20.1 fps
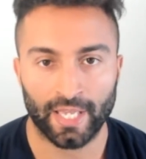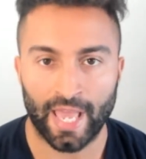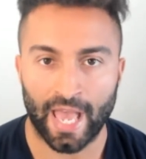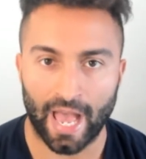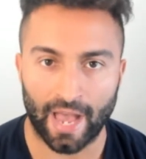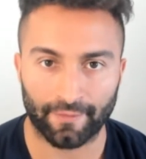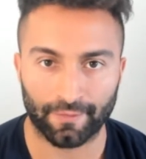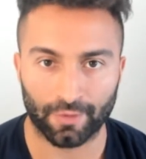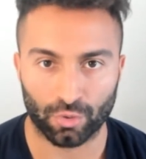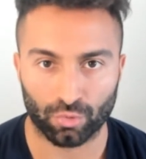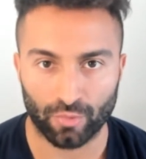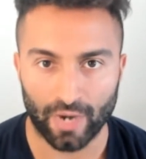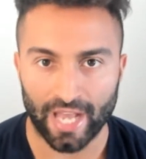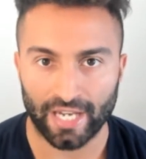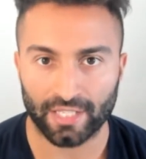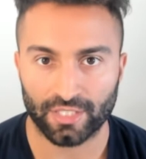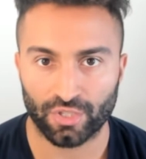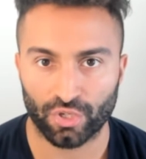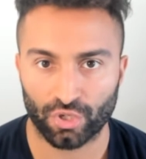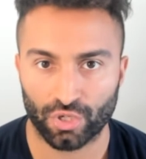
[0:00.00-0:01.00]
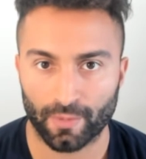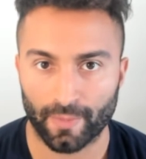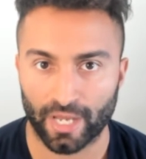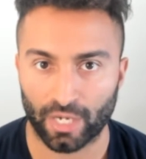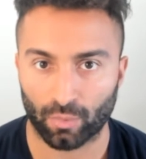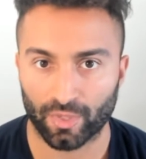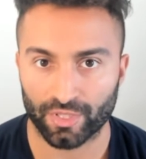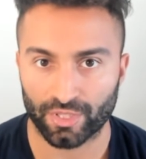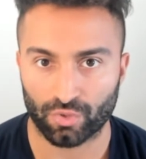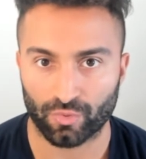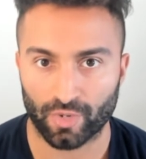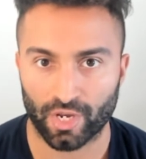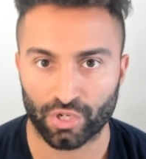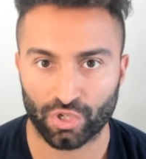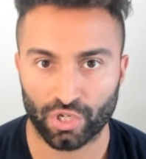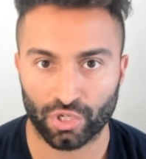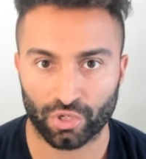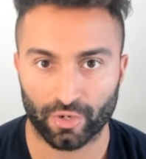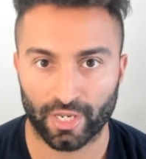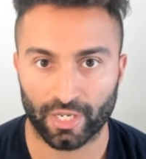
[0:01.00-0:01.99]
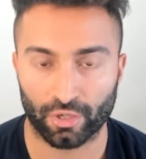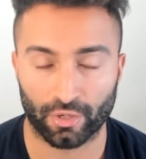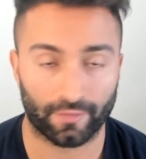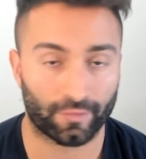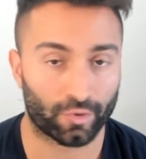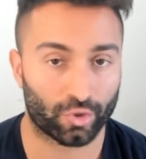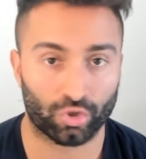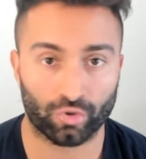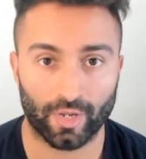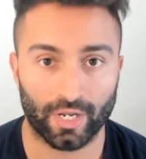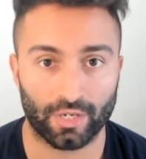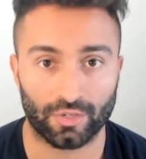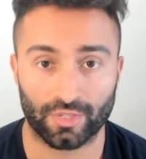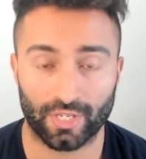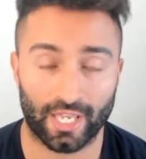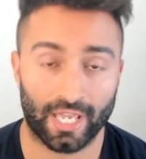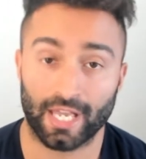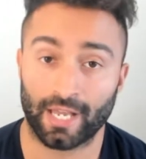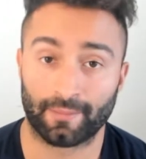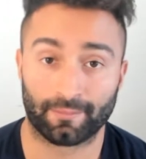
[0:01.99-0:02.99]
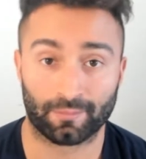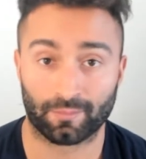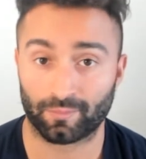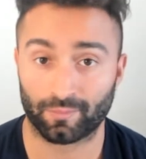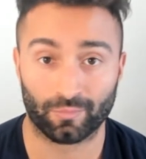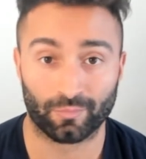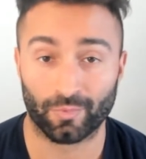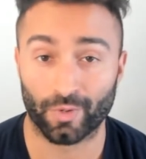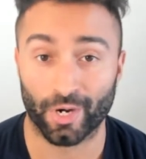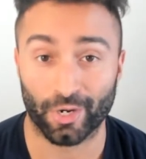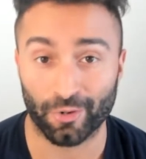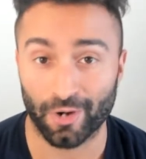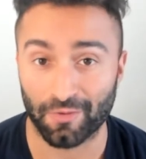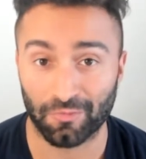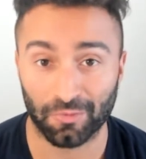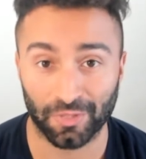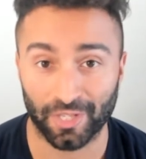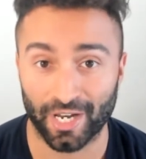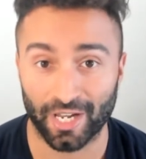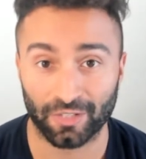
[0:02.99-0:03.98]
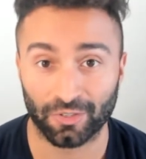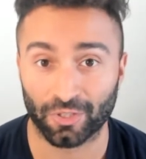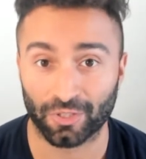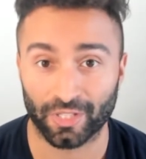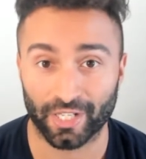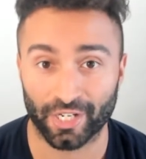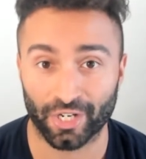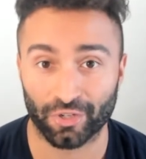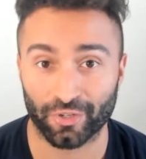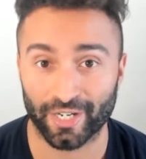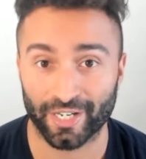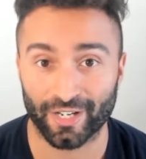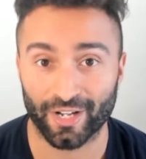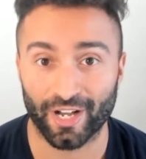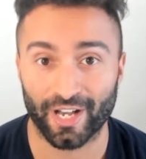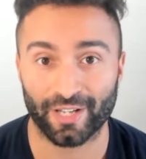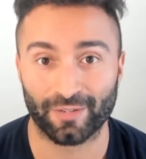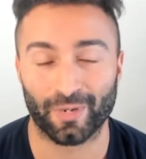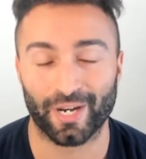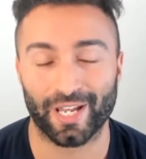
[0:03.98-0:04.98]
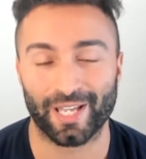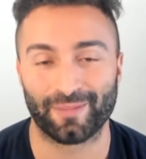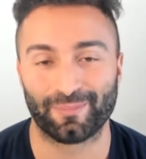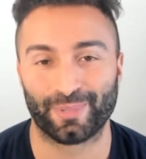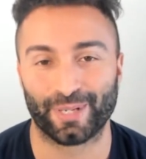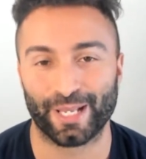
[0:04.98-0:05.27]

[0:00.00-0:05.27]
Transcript: Have gratitude no matter what situation you're in, or if you're shredded, say, hey, I'm very grateful that I look like a Greek god, right?